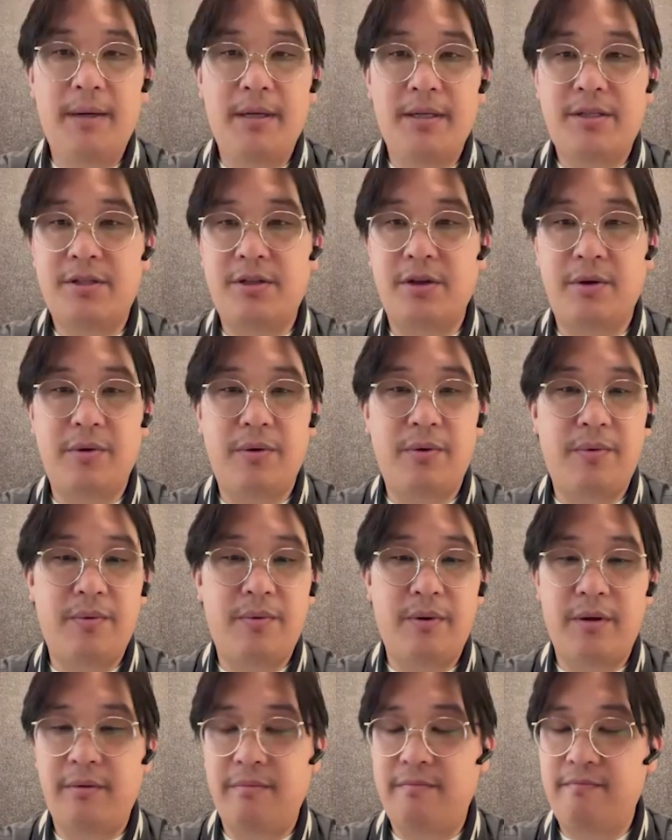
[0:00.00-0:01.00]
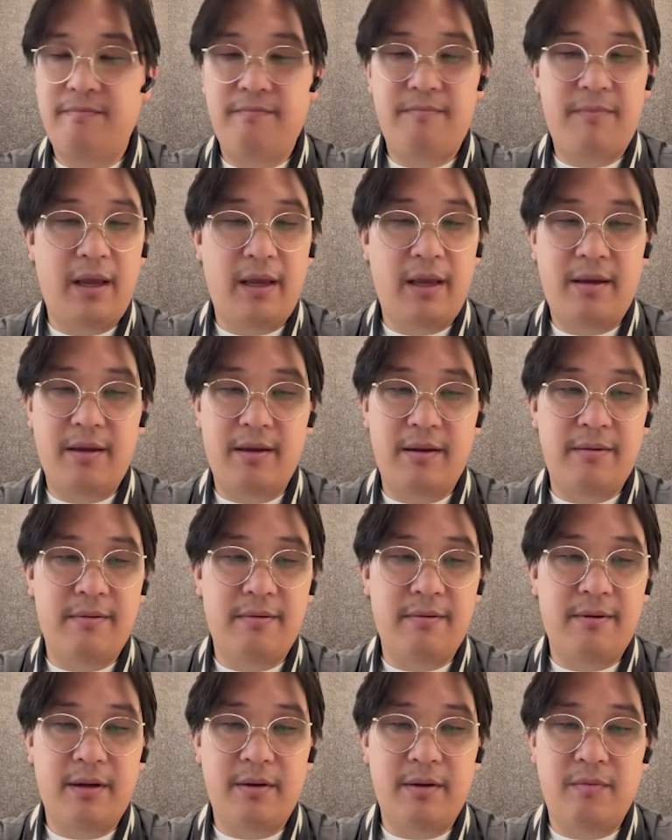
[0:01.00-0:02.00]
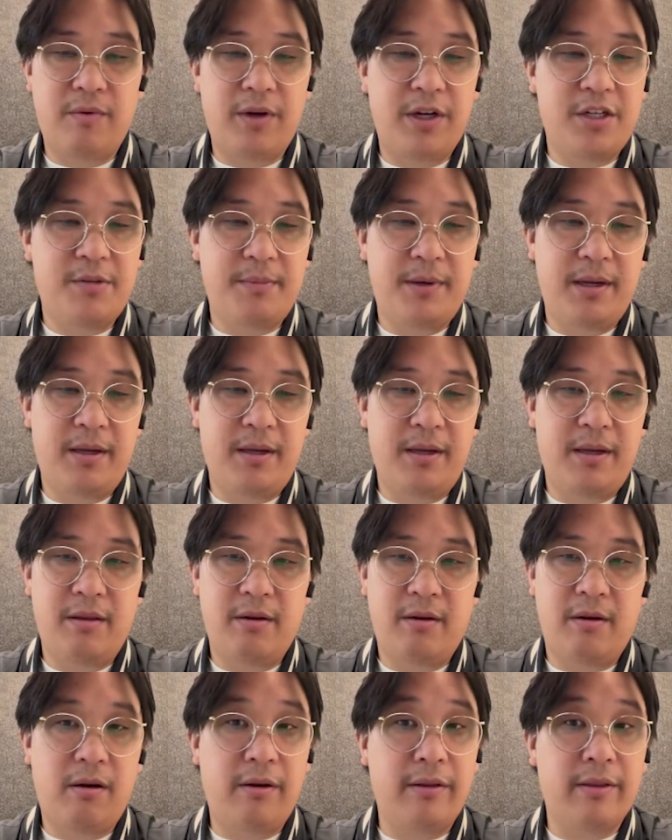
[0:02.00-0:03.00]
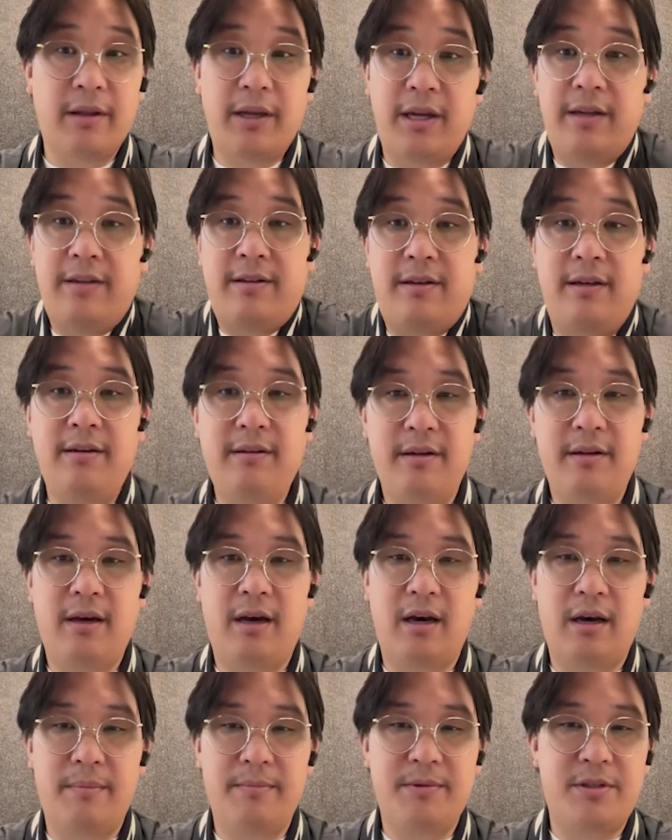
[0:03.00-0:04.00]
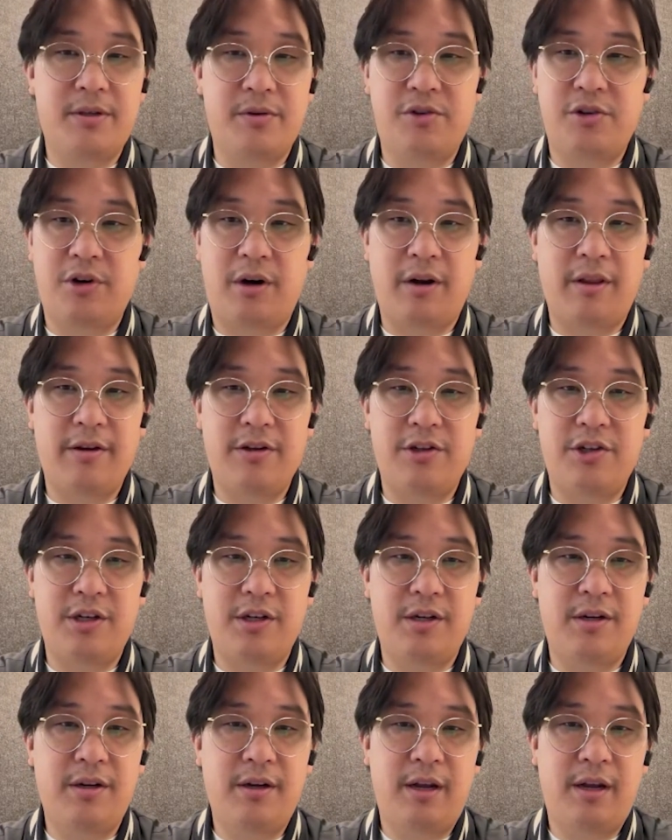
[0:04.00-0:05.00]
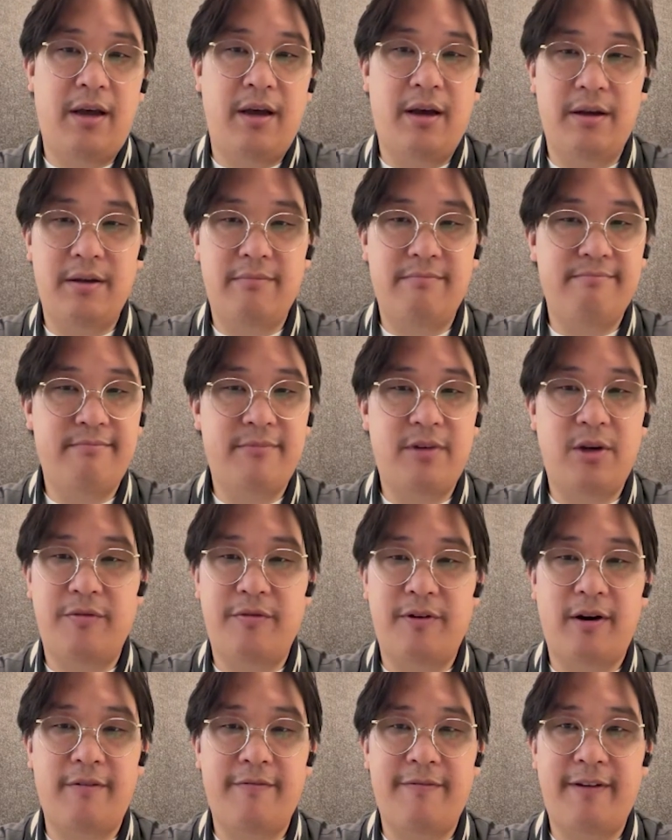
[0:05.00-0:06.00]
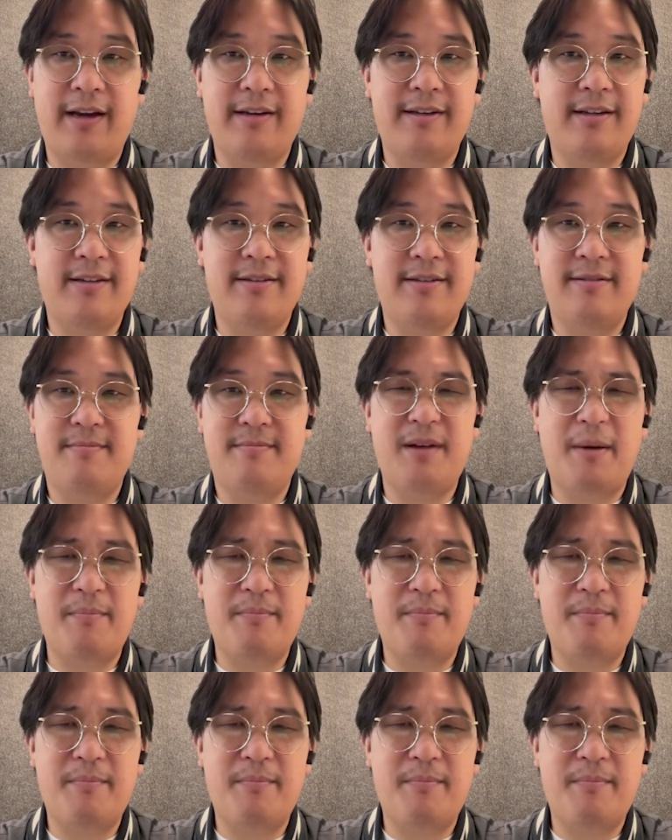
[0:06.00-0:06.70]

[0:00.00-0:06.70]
So they can reach me either on LinkedIn. So Jonathan Chin, co-founder of Factious.